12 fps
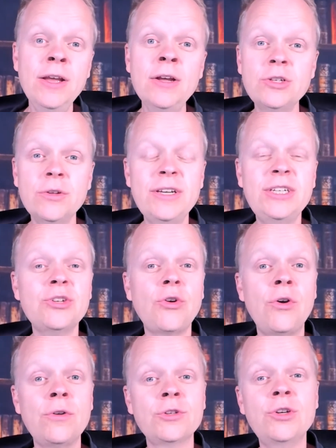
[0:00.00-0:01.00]
So this is
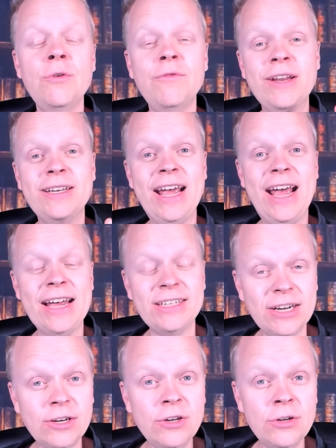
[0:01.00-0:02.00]
also
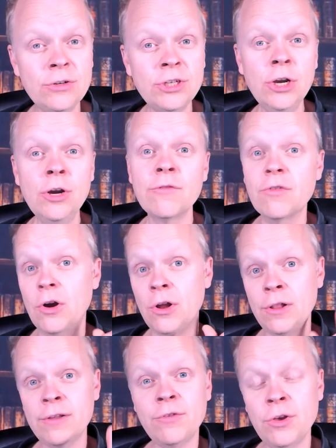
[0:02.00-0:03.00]
fantastic news for
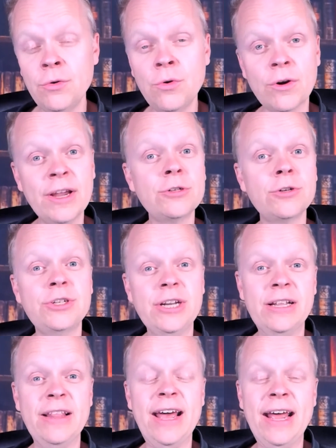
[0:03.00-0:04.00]
all of you who are interested
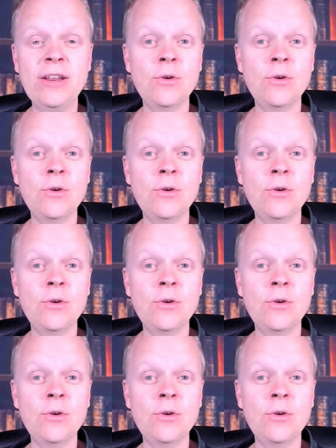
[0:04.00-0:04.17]
in that.